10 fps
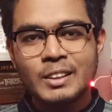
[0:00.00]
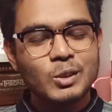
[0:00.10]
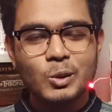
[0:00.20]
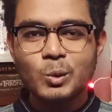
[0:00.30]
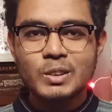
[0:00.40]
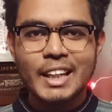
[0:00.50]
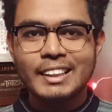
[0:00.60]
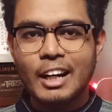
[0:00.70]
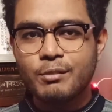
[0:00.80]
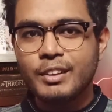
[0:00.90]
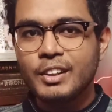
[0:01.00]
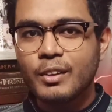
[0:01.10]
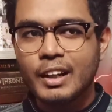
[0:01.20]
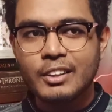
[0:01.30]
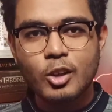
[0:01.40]
So do check that video
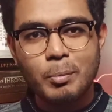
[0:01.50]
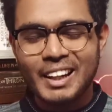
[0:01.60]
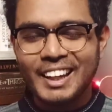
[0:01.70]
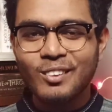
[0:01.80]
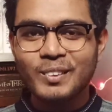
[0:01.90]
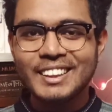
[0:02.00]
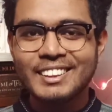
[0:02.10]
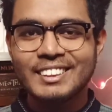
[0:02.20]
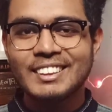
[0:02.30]
and drop a like over there.